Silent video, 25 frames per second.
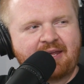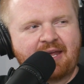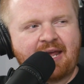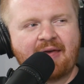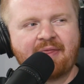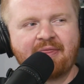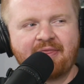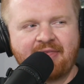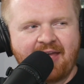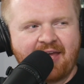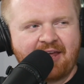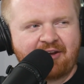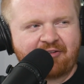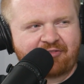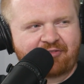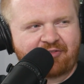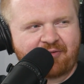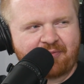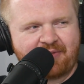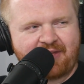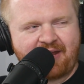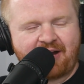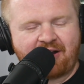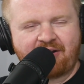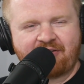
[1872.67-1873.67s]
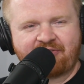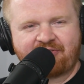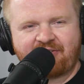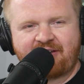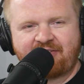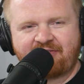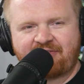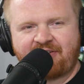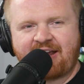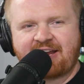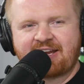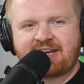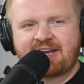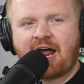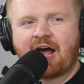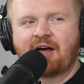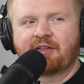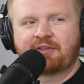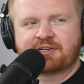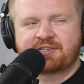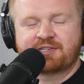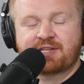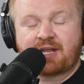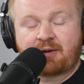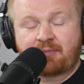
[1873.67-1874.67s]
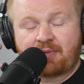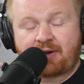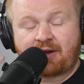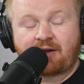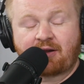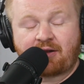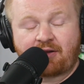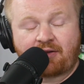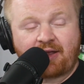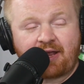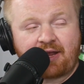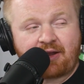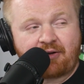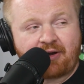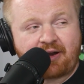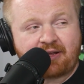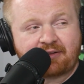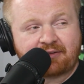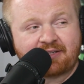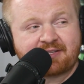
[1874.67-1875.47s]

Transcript: And then from there, if I, if I acknowledge that, I'm like, okay, great.